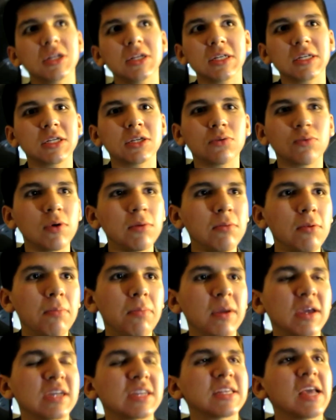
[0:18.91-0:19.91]
this is a reboot
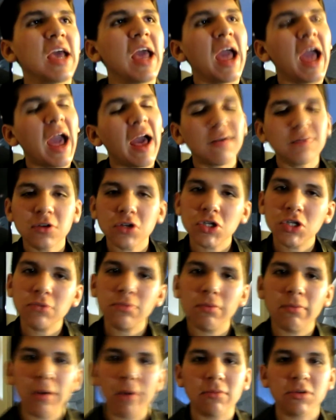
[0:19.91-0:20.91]
because after
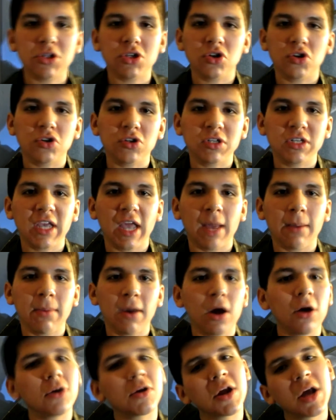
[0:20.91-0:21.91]
Superman Returns came
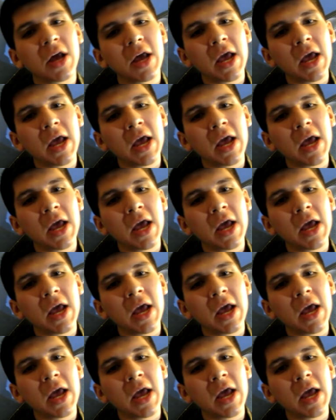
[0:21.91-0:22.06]
out,